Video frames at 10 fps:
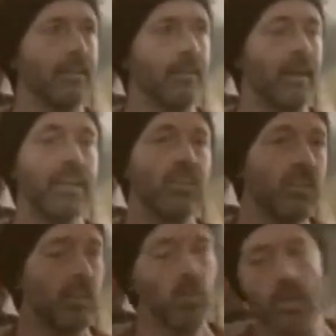yeah, and it
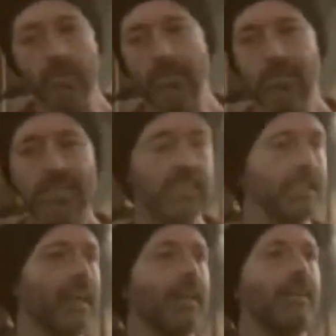could all come
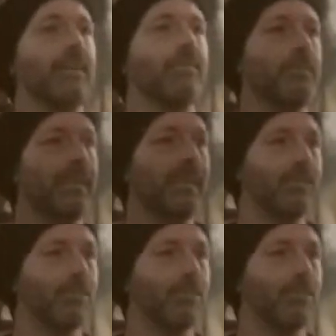crashing down if you make absolutely,